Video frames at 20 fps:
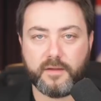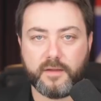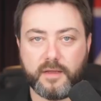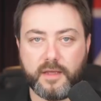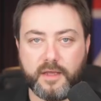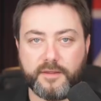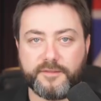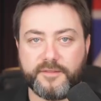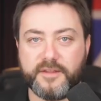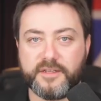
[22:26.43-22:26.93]

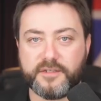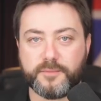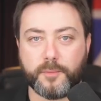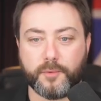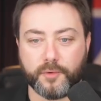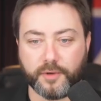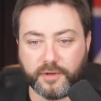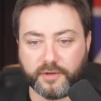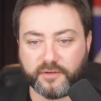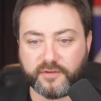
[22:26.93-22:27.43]
At this
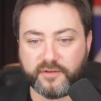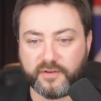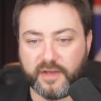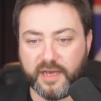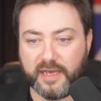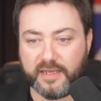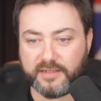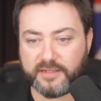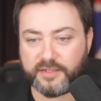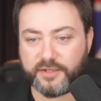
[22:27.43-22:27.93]
point,
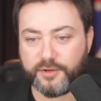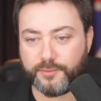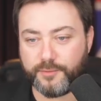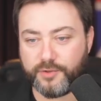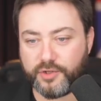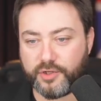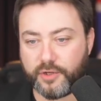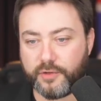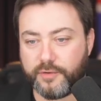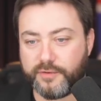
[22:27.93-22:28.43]
Anscombe
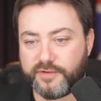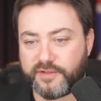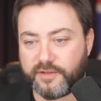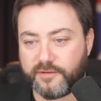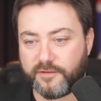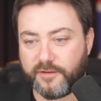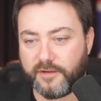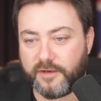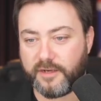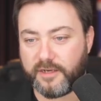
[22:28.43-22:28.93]
shows
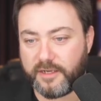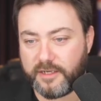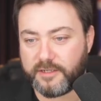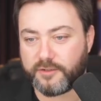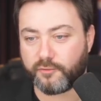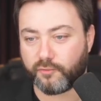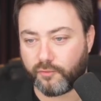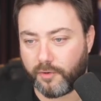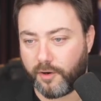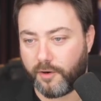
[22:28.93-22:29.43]
that it
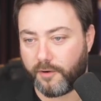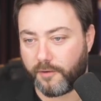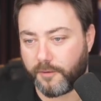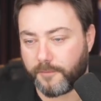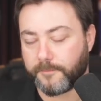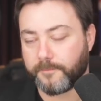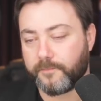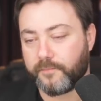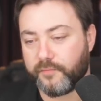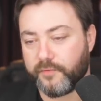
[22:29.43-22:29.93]
is
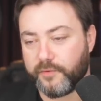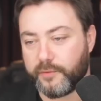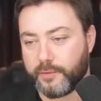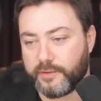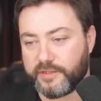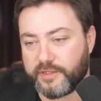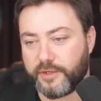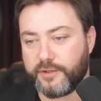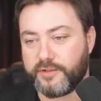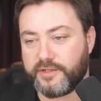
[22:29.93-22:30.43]
wrong to
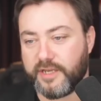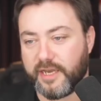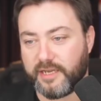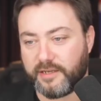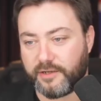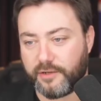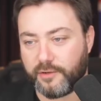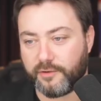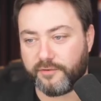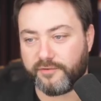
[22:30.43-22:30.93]

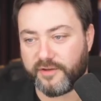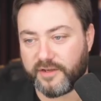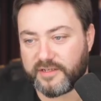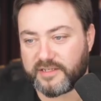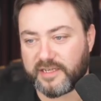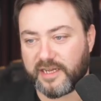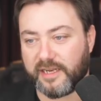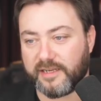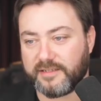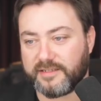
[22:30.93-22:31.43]
associate
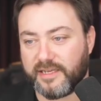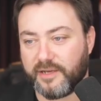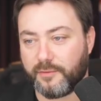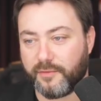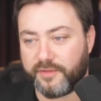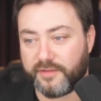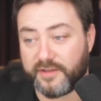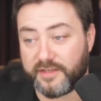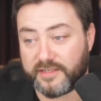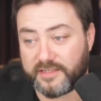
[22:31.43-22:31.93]
universality
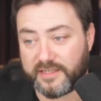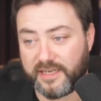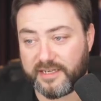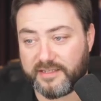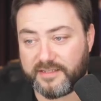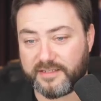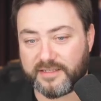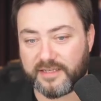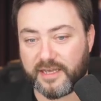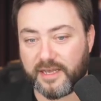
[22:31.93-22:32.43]
with
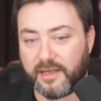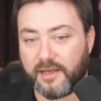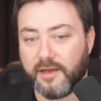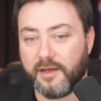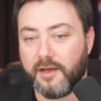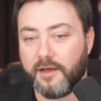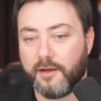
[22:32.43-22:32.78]
necessity